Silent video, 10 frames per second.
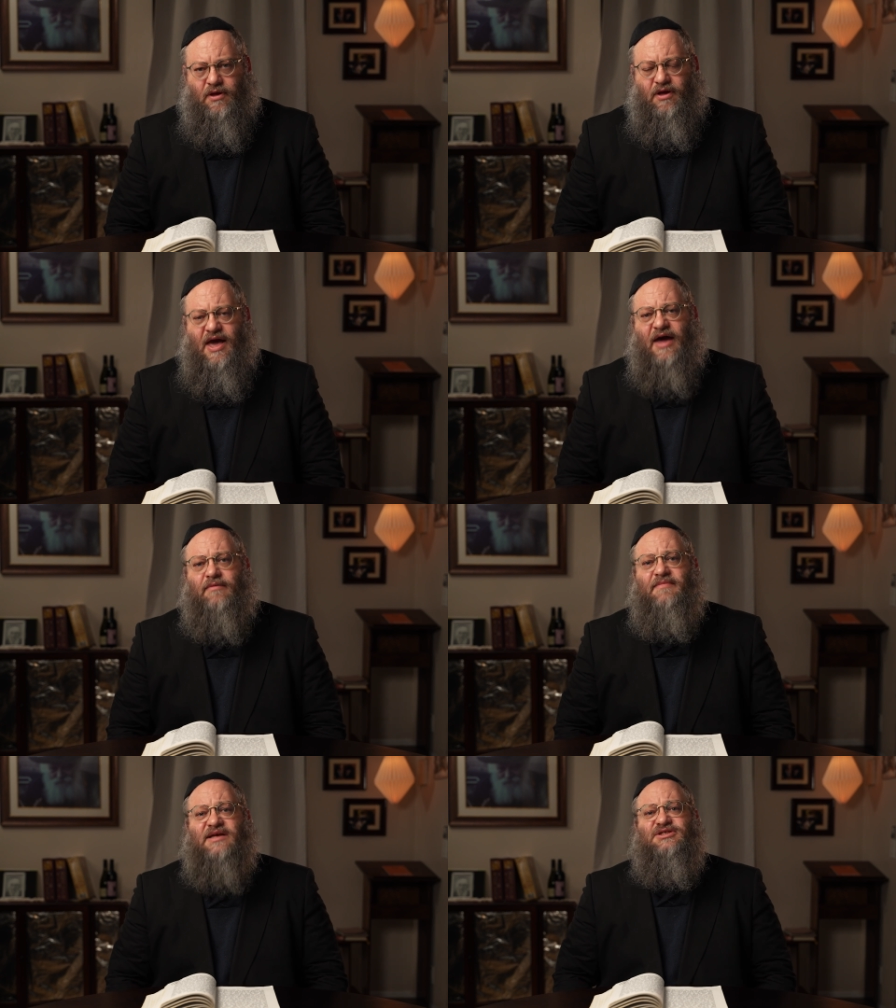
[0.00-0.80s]
he had
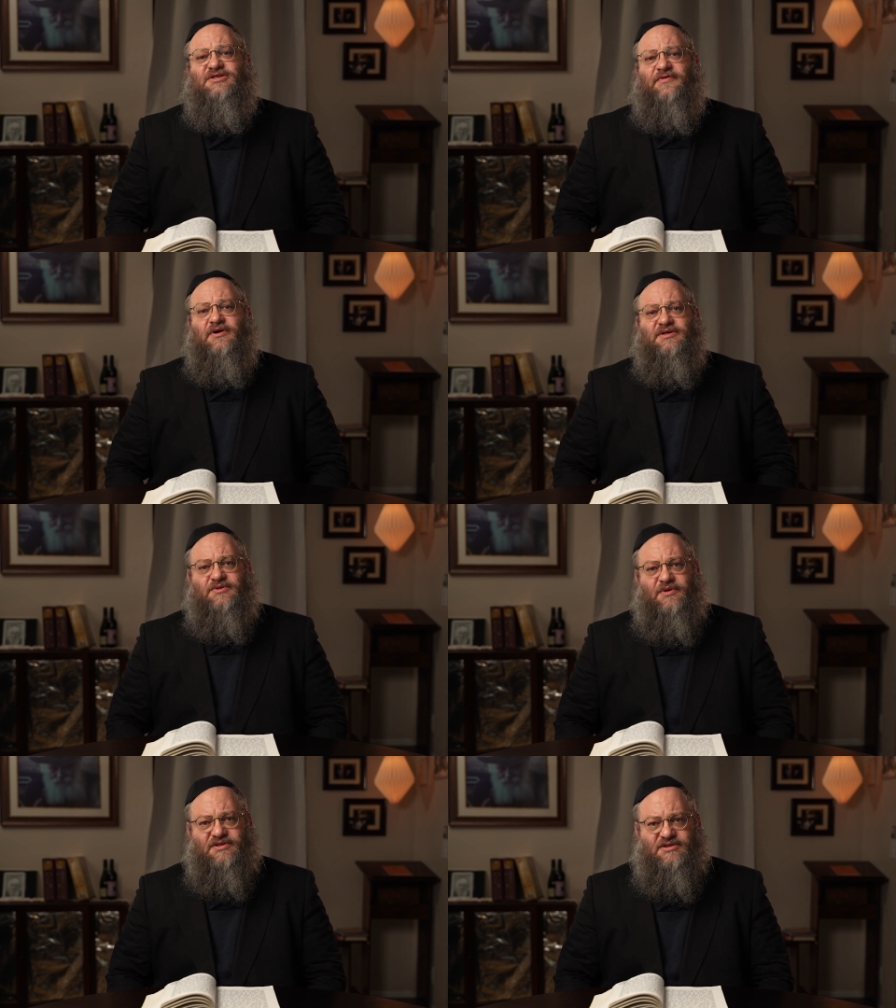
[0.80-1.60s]
a message for his
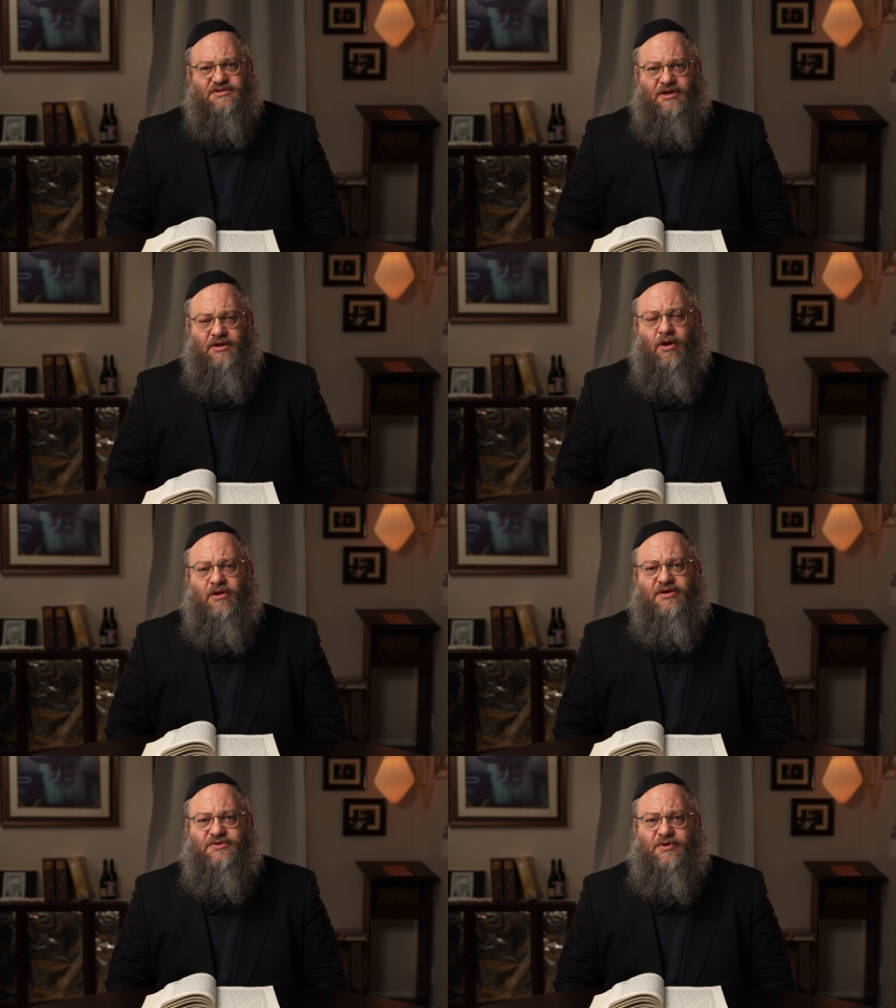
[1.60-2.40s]
students. He
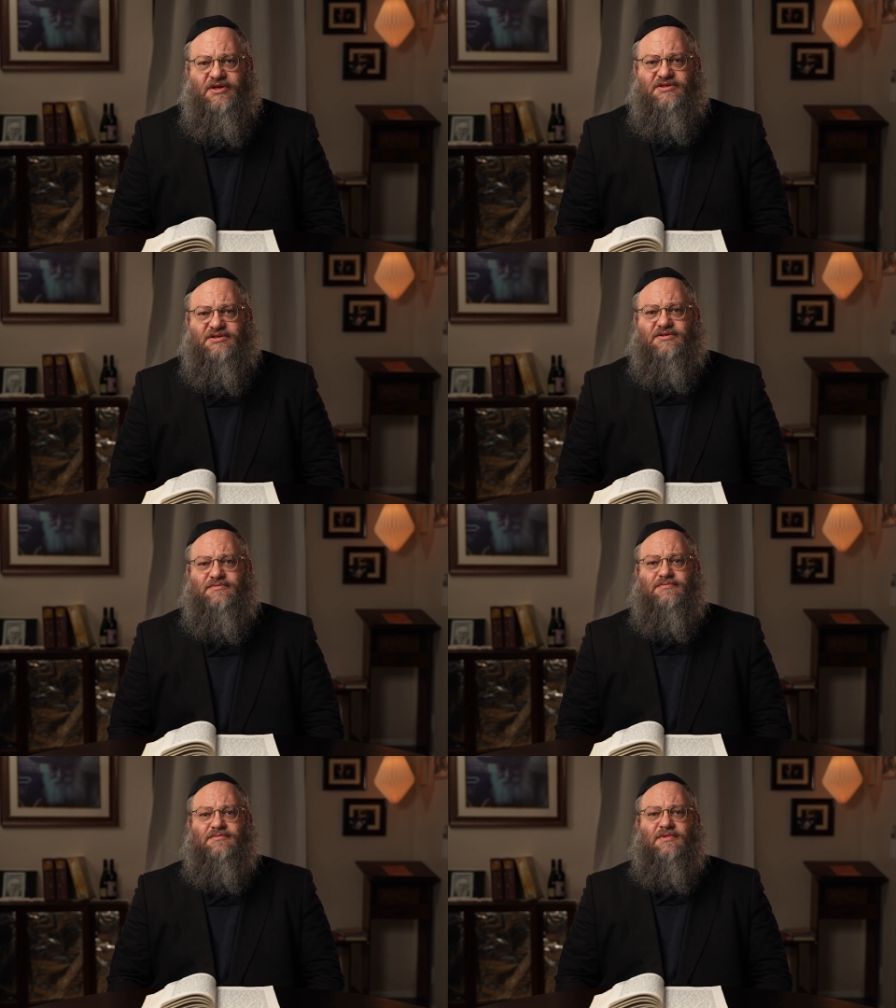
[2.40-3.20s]
told his students,
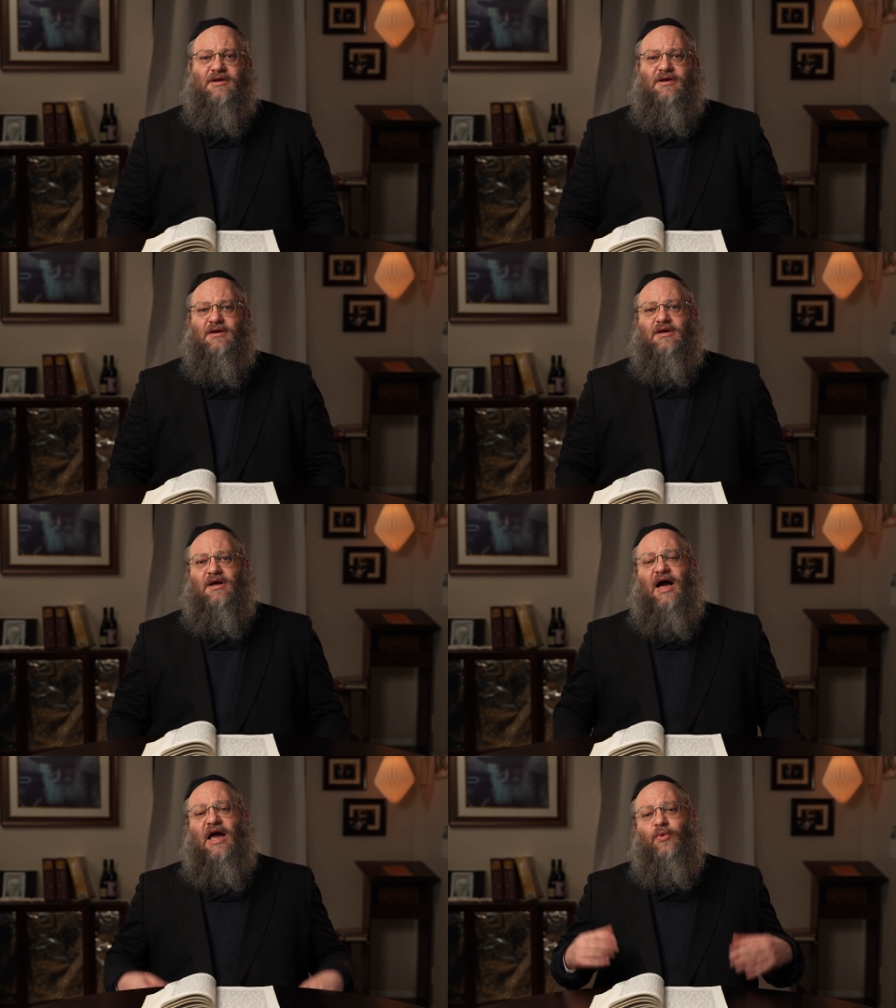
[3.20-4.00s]

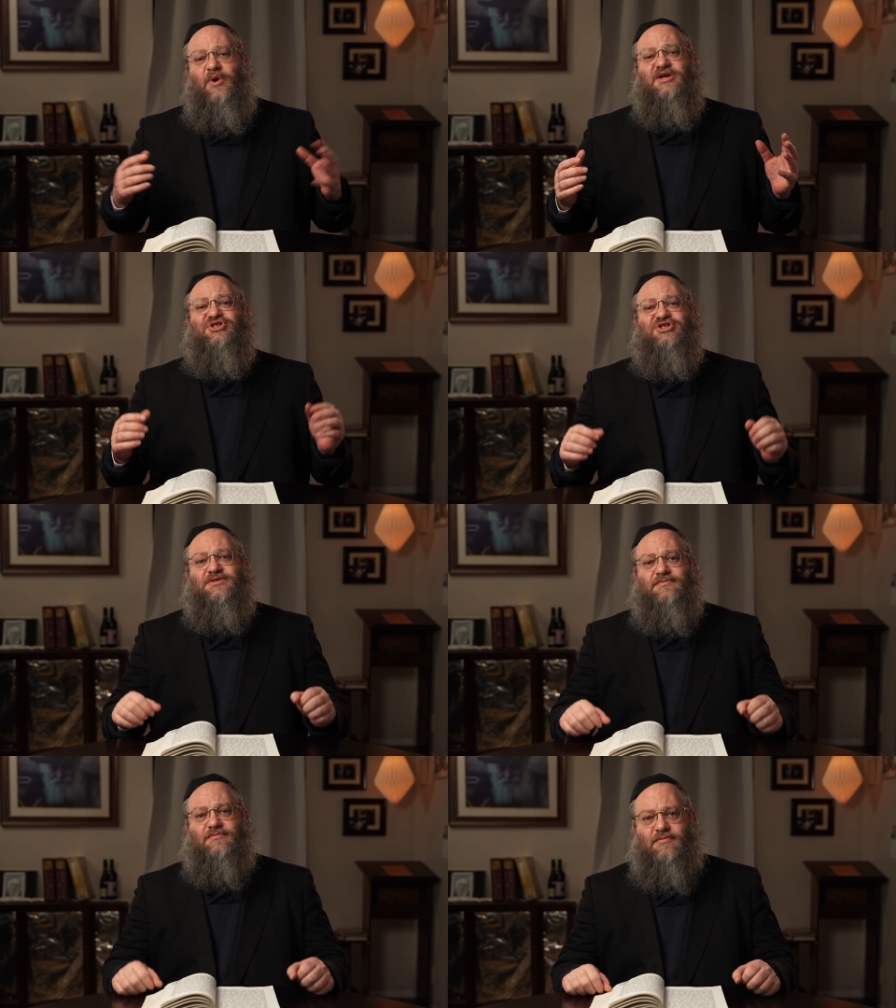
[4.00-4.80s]
I wish